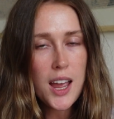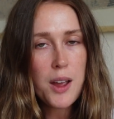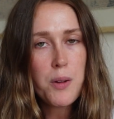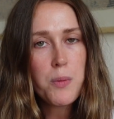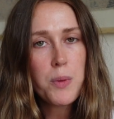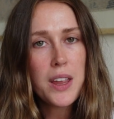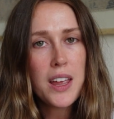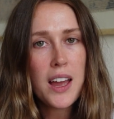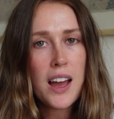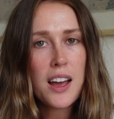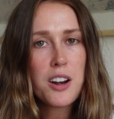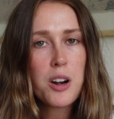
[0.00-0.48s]
And
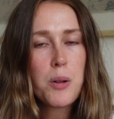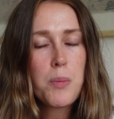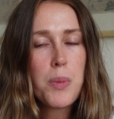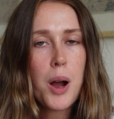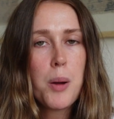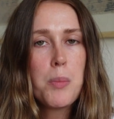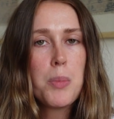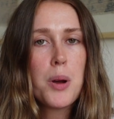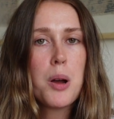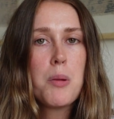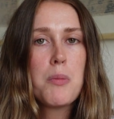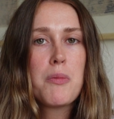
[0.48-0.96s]
we had our
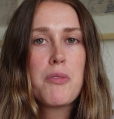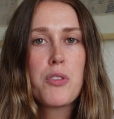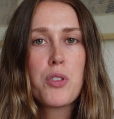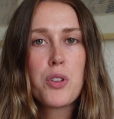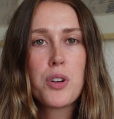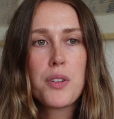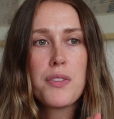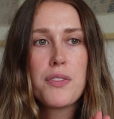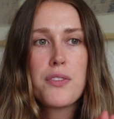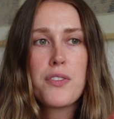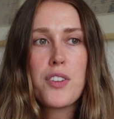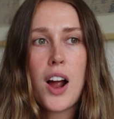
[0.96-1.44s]
pop-up
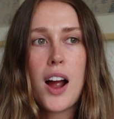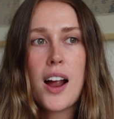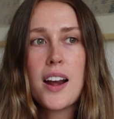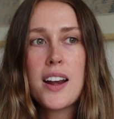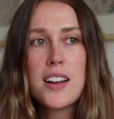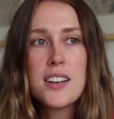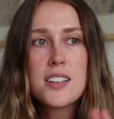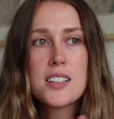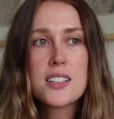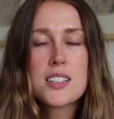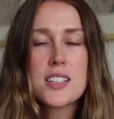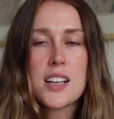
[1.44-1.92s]
for
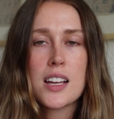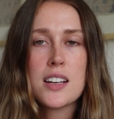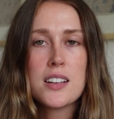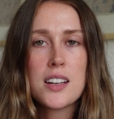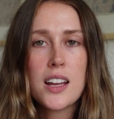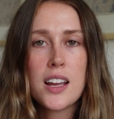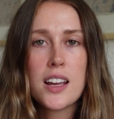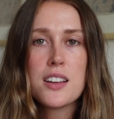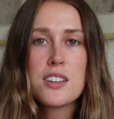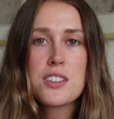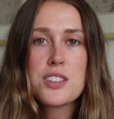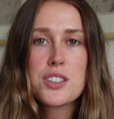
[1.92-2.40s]
Friday to Sunday.